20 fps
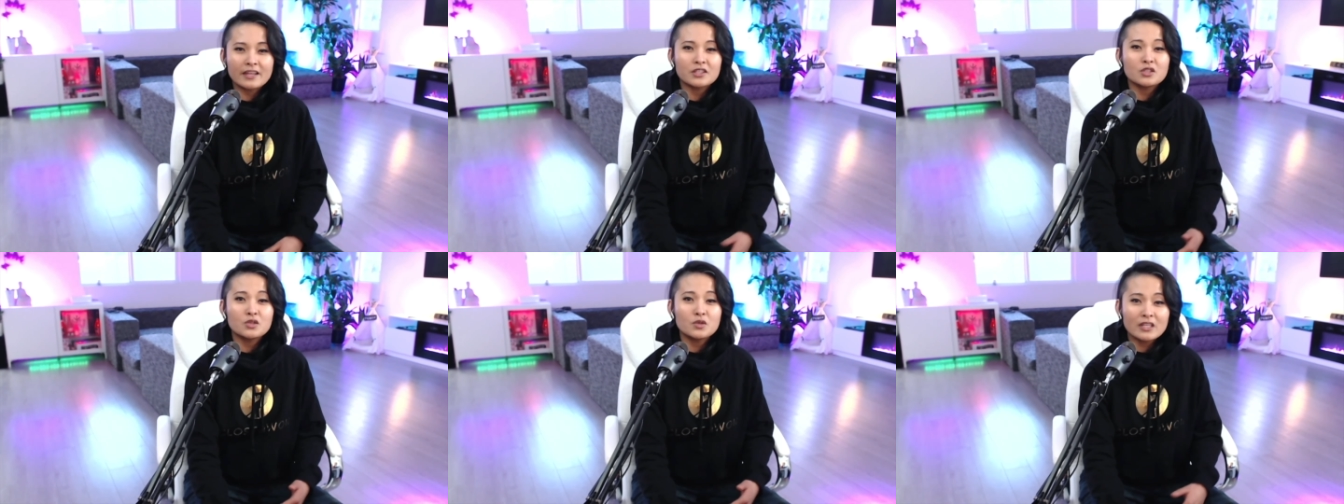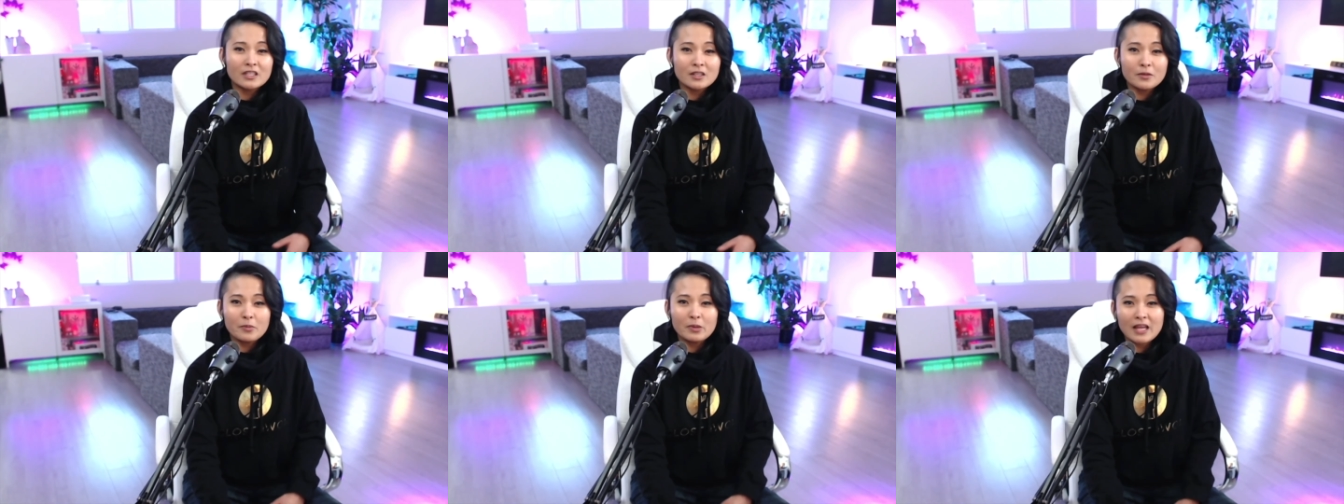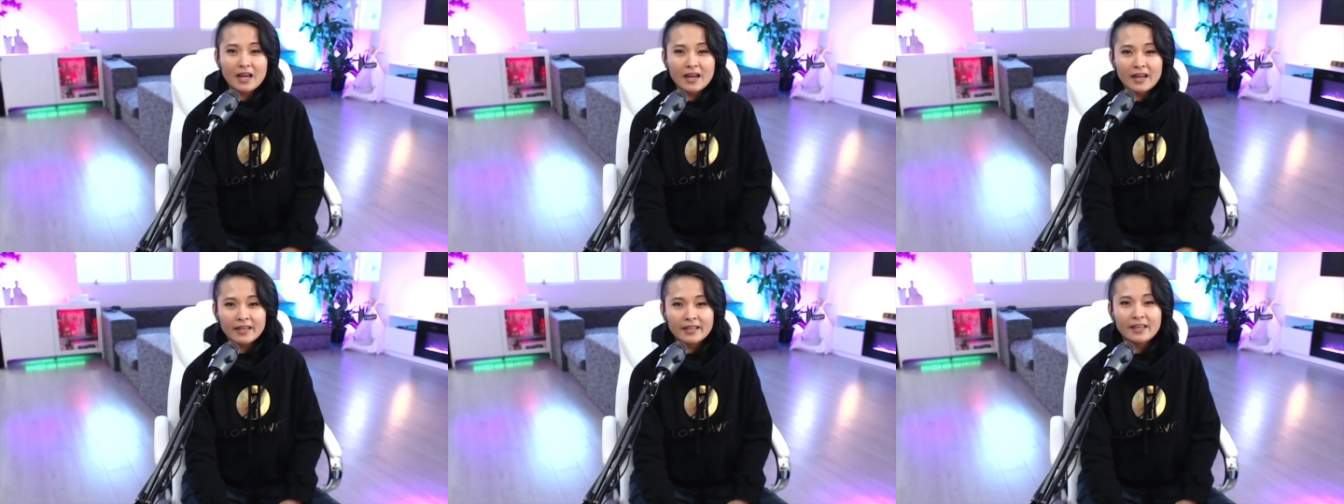you can
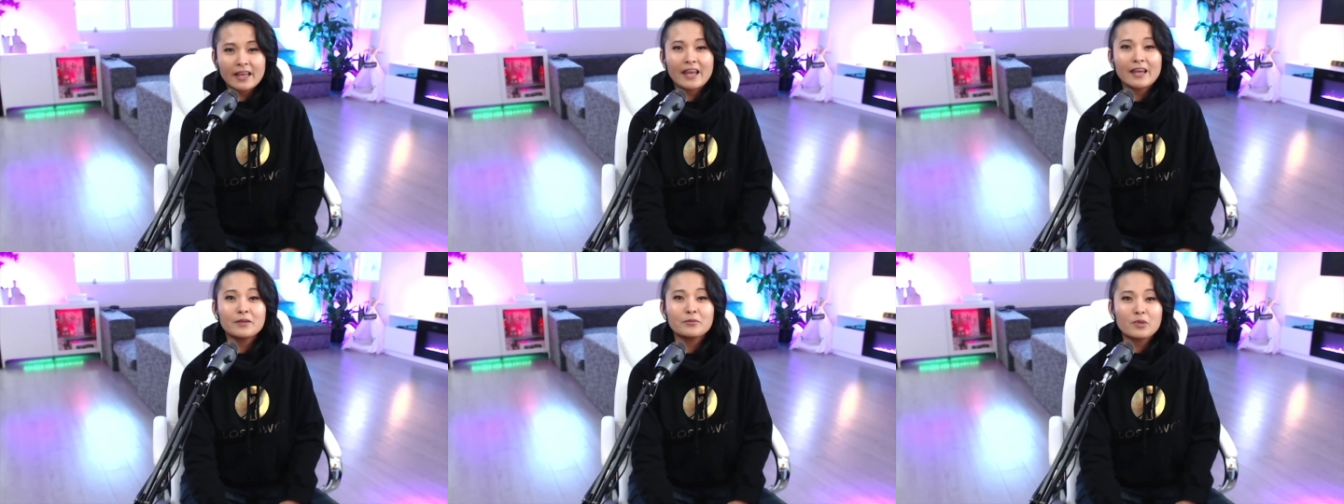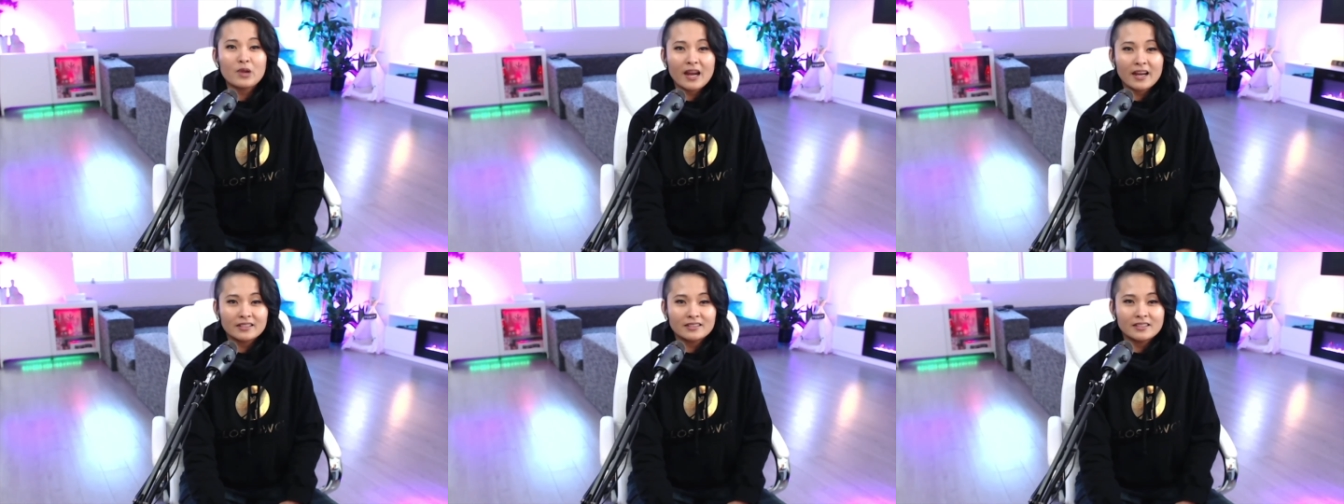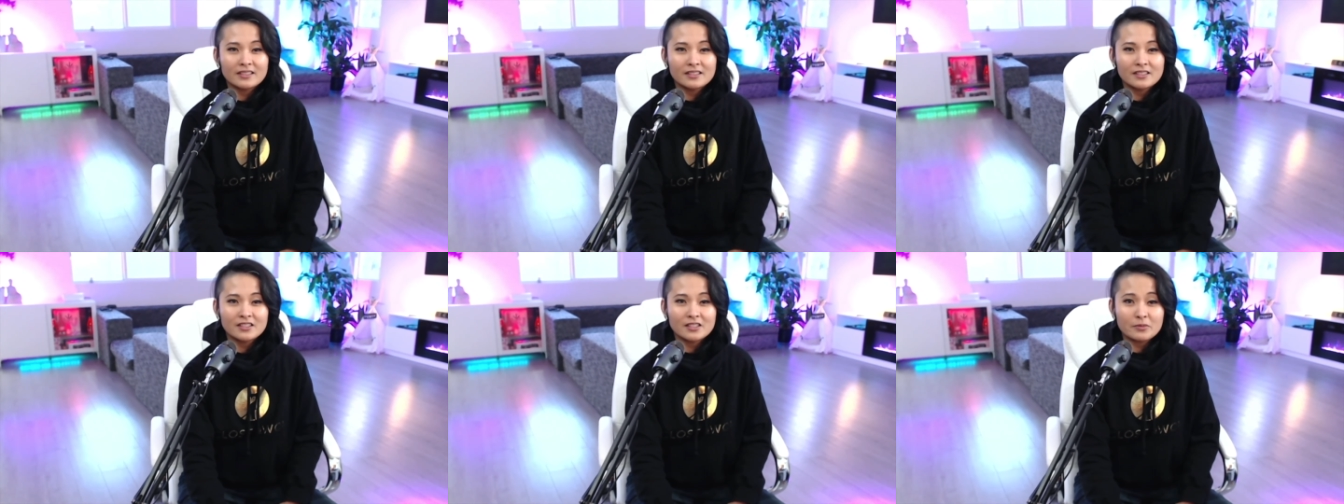apply and
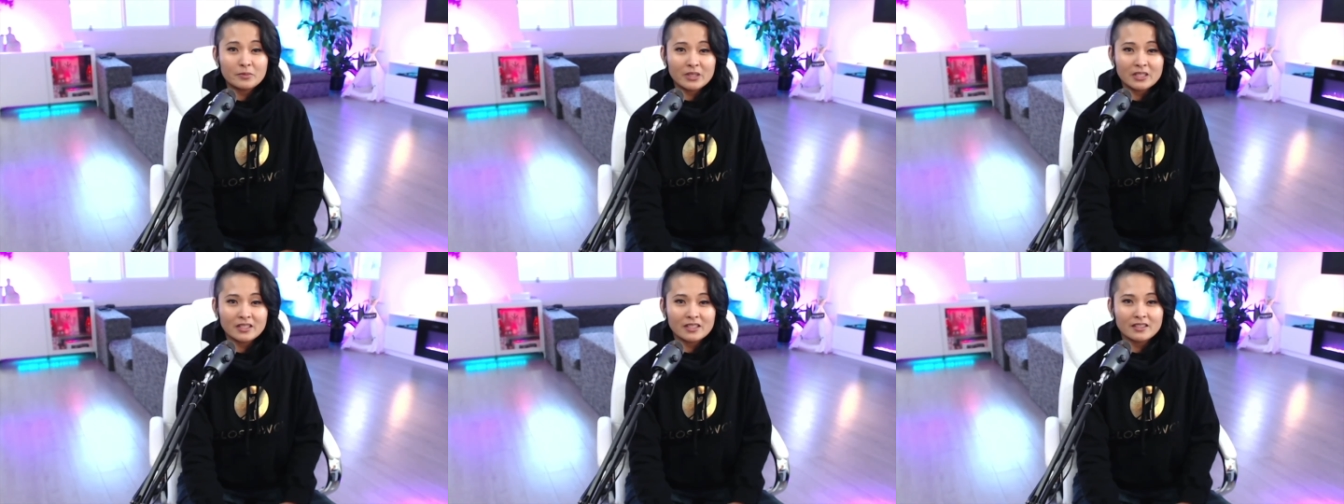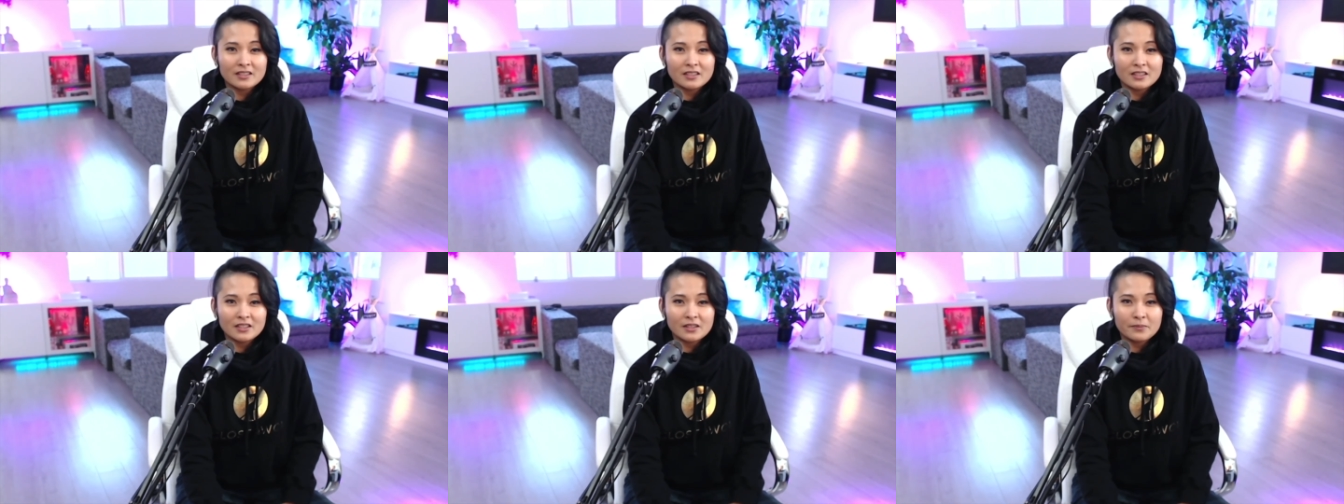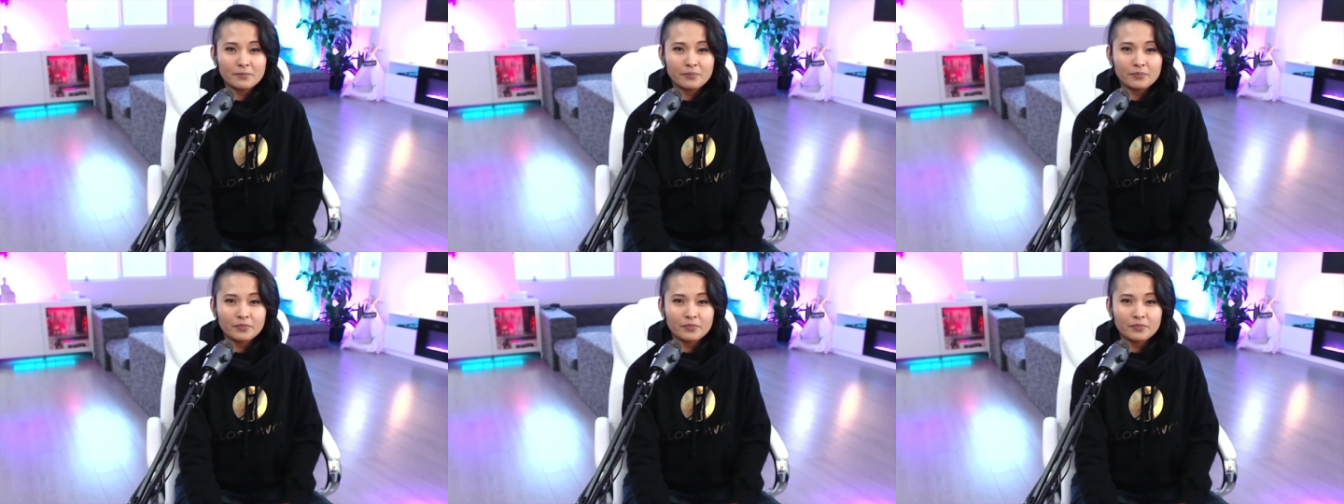practice immediately.